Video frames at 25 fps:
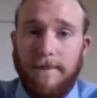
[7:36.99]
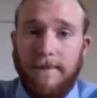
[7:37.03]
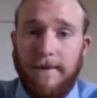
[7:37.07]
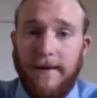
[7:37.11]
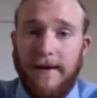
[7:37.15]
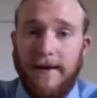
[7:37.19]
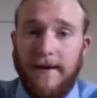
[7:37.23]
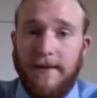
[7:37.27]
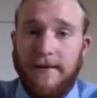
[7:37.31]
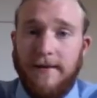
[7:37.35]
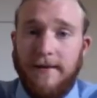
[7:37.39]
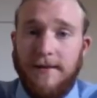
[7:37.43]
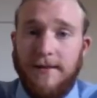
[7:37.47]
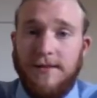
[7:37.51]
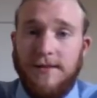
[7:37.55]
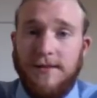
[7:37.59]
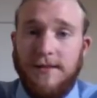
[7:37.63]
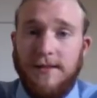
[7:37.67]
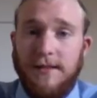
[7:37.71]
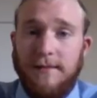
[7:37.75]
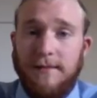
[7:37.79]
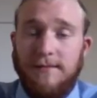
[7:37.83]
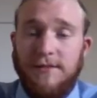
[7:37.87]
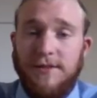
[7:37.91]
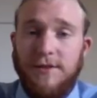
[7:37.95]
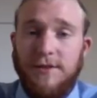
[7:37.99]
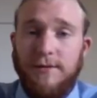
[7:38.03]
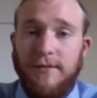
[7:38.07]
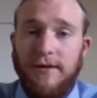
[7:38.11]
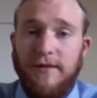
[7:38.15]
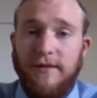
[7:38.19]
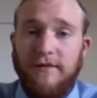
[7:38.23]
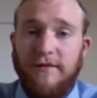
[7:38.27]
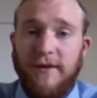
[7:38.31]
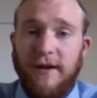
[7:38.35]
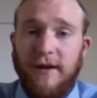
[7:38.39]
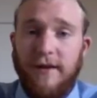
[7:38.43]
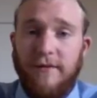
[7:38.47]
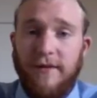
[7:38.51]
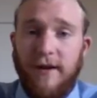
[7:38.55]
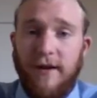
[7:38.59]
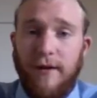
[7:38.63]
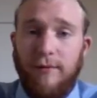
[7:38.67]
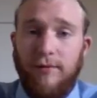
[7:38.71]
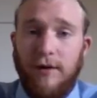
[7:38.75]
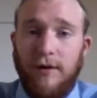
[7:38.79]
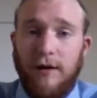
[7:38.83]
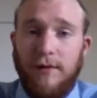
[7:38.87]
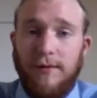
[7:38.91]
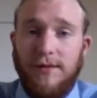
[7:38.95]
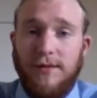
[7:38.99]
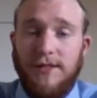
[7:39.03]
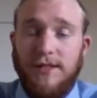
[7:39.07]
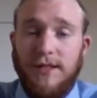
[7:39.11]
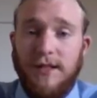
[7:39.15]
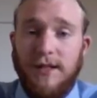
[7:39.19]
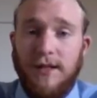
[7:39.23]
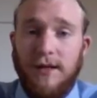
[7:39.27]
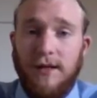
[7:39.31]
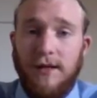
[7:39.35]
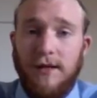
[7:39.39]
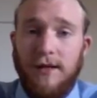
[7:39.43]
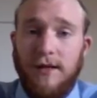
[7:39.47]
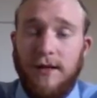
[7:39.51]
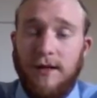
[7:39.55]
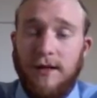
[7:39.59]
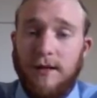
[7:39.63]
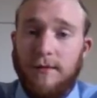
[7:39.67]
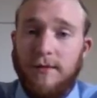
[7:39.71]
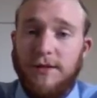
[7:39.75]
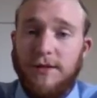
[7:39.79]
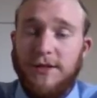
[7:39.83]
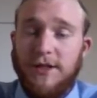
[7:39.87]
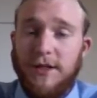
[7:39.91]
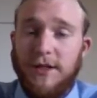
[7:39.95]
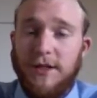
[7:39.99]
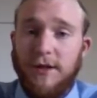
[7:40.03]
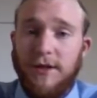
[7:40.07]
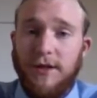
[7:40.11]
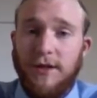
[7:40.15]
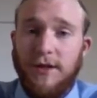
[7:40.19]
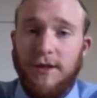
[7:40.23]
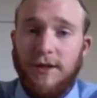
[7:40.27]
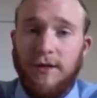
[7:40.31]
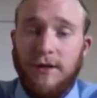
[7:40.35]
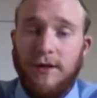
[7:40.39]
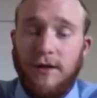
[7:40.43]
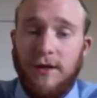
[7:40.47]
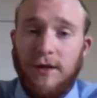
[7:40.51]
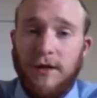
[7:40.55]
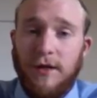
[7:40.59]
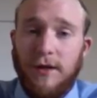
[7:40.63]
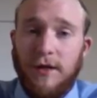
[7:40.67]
and it seems to be a very, very promising material,